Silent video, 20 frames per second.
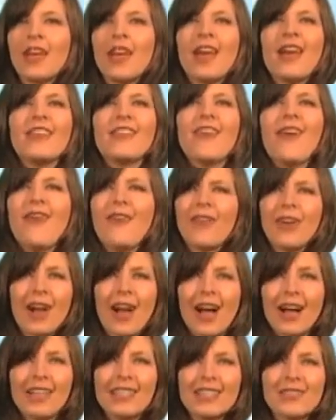and all
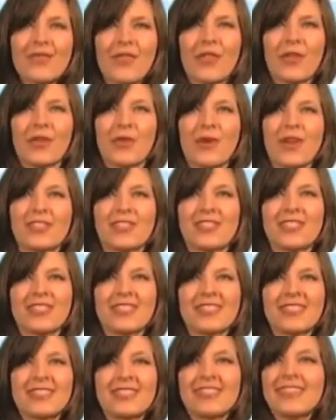kinds of other
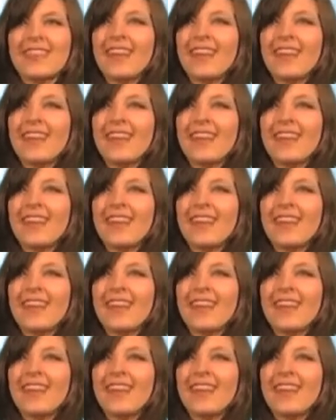questions.